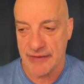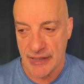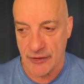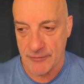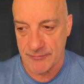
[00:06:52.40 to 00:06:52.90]

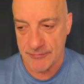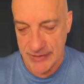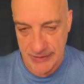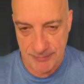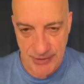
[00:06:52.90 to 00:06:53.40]
Now,
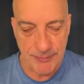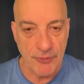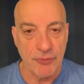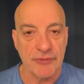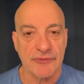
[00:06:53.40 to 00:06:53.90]
many
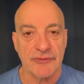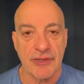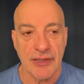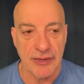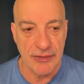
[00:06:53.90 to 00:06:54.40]
people
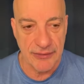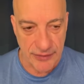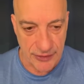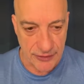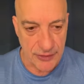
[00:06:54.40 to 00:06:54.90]

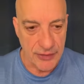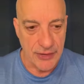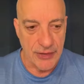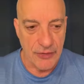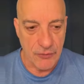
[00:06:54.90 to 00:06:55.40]
were
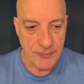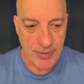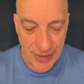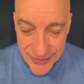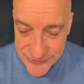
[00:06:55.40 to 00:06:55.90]

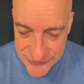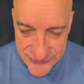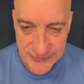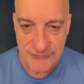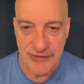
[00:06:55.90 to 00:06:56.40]

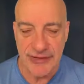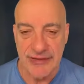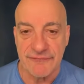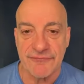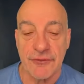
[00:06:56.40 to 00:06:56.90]

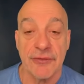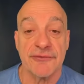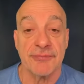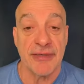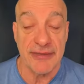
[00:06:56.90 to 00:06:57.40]
positively
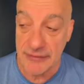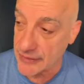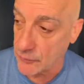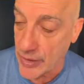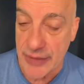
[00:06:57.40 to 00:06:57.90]
influenced by,
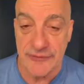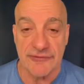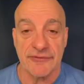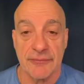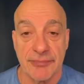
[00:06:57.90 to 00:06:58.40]
like, wow,
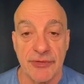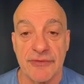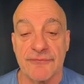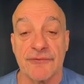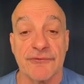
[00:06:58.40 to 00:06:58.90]
this is a
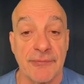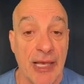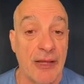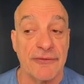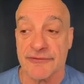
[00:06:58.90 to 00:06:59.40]
beautiful
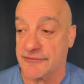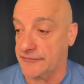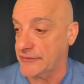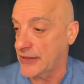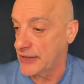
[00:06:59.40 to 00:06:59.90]
smell. This
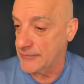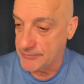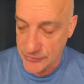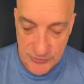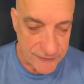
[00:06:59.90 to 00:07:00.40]
is
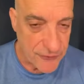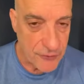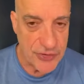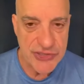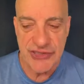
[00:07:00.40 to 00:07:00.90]

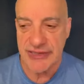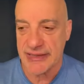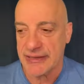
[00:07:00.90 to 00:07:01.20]
beautiful what she